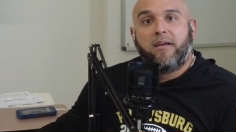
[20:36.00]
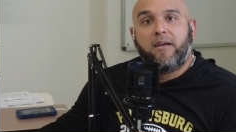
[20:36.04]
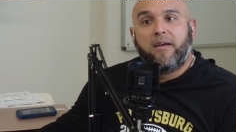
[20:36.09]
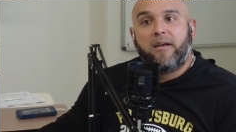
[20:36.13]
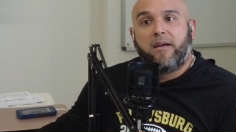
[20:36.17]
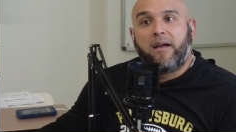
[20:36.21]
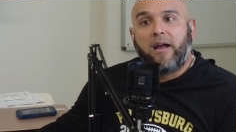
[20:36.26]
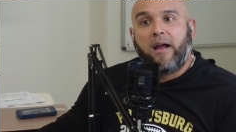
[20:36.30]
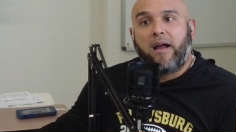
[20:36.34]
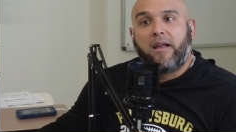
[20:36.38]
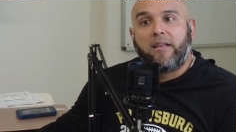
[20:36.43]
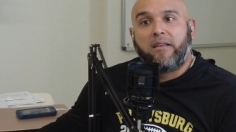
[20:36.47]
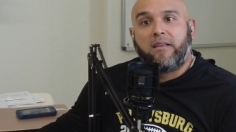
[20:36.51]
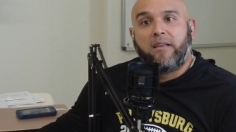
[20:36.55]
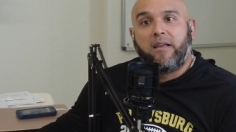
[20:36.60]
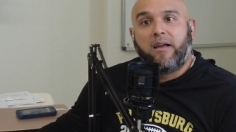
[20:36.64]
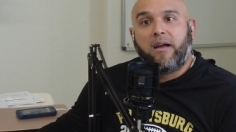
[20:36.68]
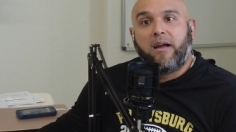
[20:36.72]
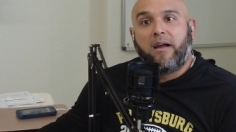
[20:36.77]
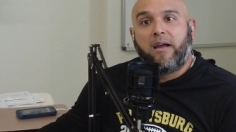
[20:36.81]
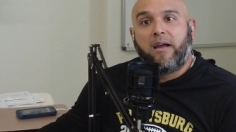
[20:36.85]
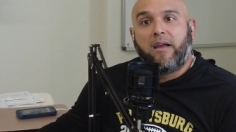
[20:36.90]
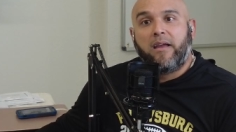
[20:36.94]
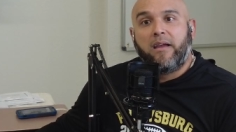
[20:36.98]
I
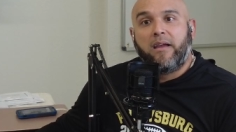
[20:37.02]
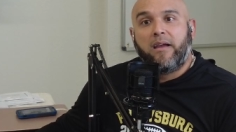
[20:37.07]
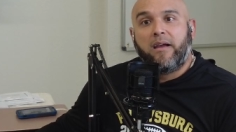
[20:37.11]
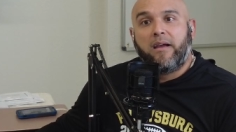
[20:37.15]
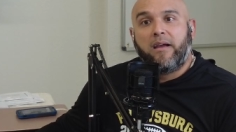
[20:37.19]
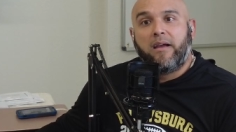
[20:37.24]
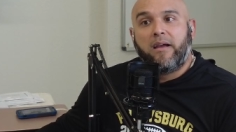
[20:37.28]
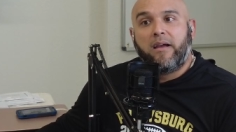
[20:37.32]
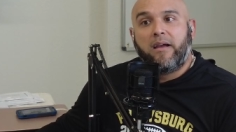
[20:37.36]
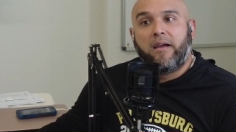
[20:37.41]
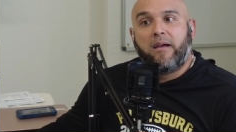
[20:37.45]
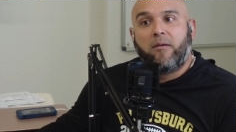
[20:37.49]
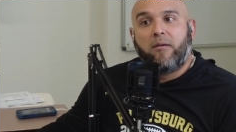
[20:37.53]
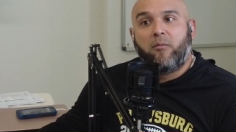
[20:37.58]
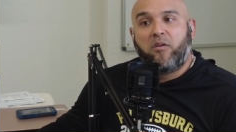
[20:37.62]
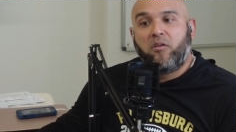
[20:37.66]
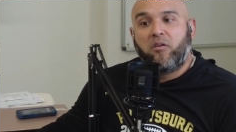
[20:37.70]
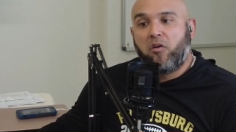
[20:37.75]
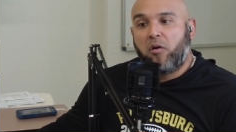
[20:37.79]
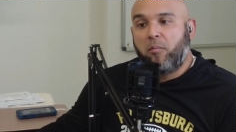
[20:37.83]
I uh, we do our